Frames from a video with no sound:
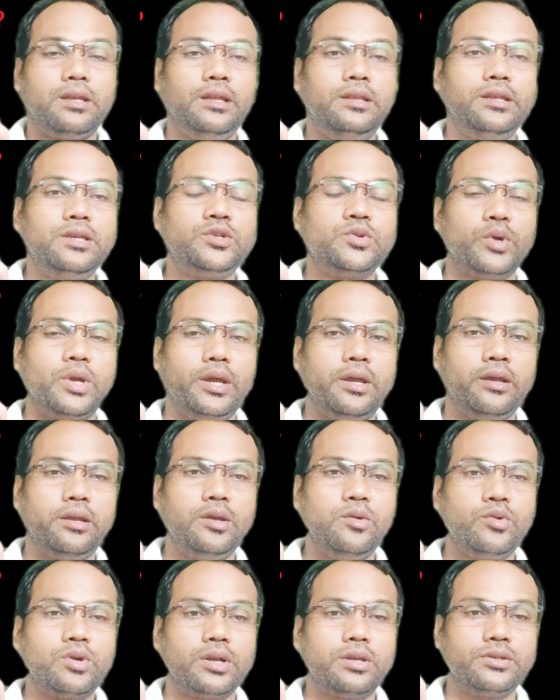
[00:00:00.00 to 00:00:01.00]
In this way
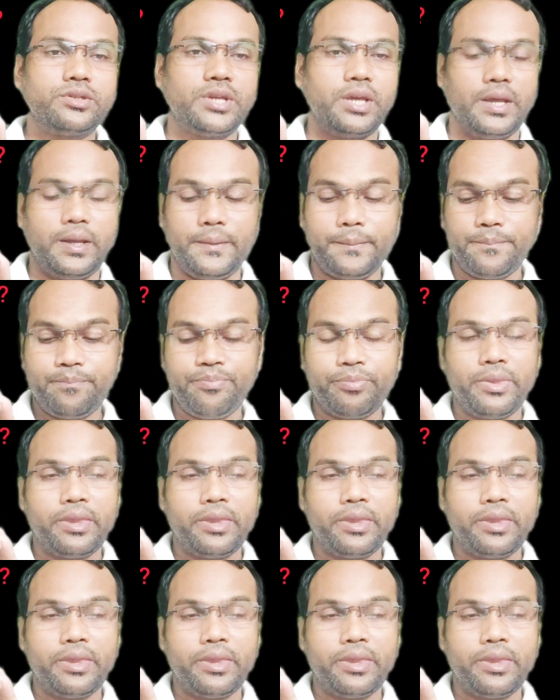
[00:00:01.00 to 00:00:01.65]
you can say